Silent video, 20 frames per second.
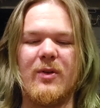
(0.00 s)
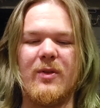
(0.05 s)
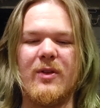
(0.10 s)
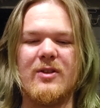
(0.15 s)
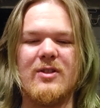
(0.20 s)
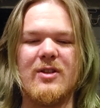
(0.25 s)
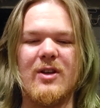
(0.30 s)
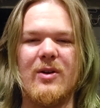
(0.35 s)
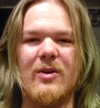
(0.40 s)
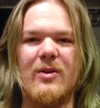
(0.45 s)
the
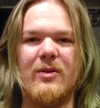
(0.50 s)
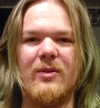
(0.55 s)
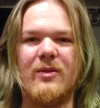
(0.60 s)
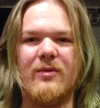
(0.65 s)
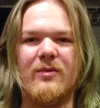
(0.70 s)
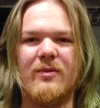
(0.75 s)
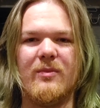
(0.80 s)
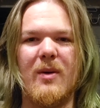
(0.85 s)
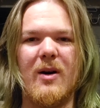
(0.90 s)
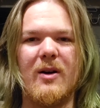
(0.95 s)
tone,
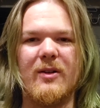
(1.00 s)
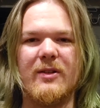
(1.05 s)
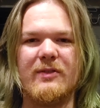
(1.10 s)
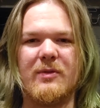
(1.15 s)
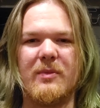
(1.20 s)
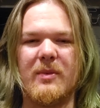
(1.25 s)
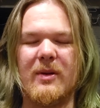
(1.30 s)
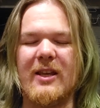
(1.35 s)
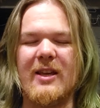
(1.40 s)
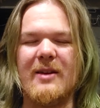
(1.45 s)
models
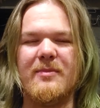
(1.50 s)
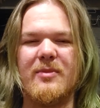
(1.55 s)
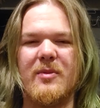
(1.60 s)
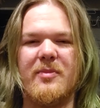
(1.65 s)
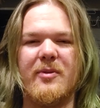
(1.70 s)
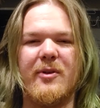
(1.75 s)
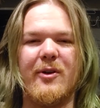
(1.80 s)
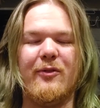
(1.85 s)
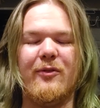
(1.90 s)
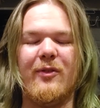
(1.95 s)
from a Kemper
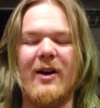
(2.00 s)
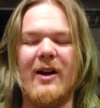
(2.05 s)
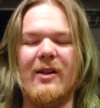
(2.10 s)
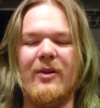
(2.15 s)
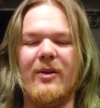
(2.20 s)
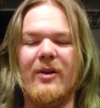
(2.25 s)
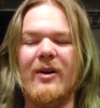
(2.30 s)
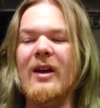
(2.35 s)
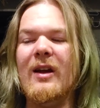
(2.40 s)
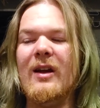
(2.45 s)

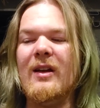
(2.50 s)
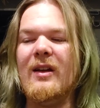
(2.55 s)
Profiler.